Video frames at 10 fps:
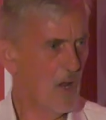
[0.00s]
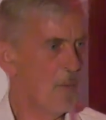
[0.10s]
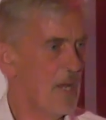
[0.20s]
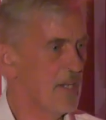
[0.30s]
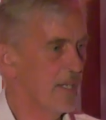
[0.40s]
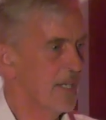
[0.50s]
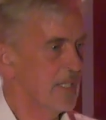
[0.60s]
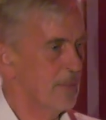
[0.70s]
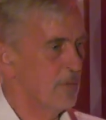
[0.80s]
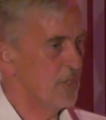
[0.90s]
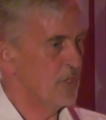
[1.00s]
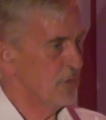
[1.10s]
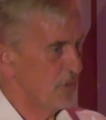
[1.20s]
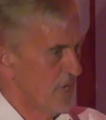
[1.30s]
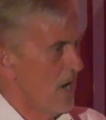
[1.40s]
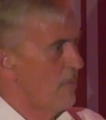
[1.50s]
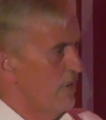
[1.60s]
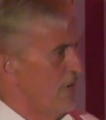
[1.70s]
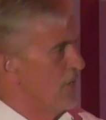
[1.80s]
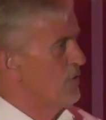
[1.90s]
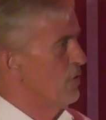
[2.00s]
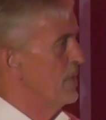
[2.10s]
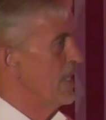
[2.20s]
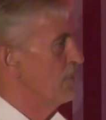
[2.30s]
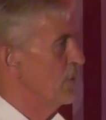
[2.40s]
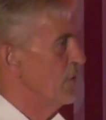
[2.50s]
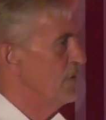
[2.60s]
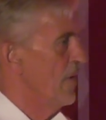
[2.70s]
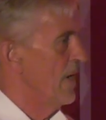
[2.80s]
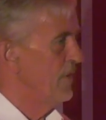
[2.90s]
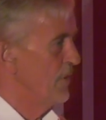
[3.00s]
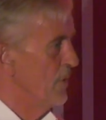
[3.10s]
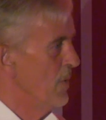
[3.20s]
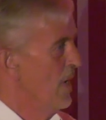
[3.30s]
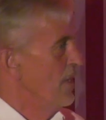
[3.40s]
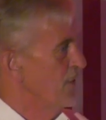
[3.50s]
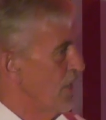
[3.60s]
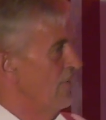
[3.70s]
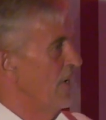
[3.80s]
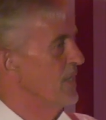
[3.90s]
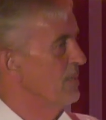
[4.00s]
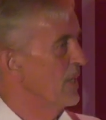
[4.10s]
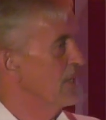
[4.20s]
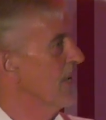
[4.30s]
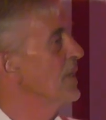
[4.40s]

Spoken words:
know about your customers, you should hire professional people who know how to do surveys amongst